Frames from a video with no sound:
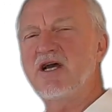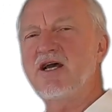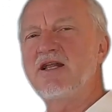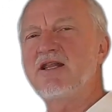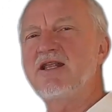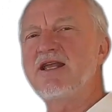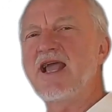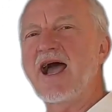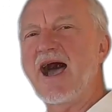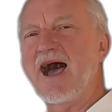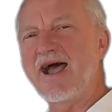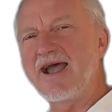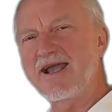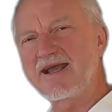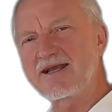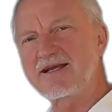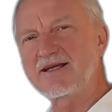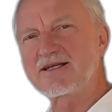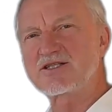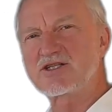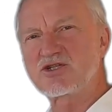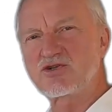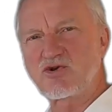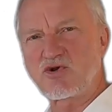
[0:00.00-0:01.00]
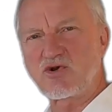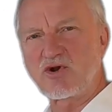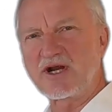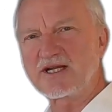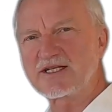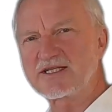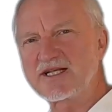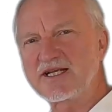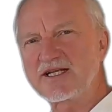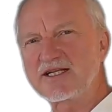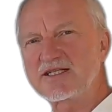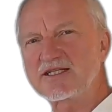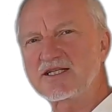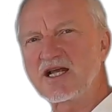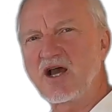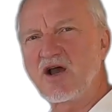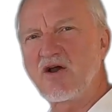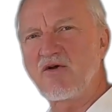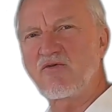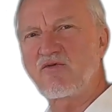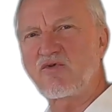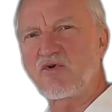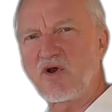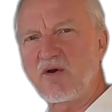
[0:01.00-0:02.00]
the eigenstresses
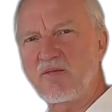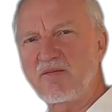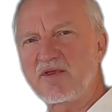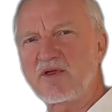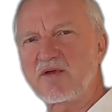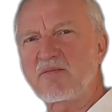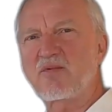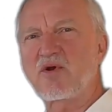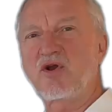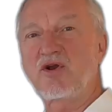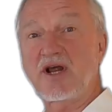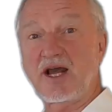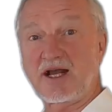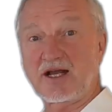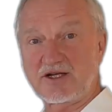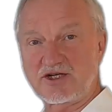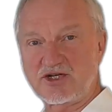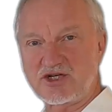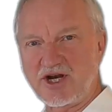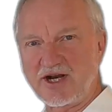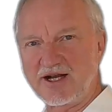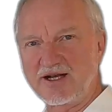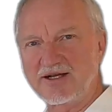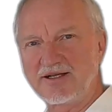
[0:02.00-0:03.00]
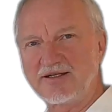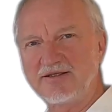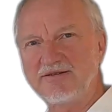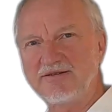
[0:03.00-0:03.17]
from the production.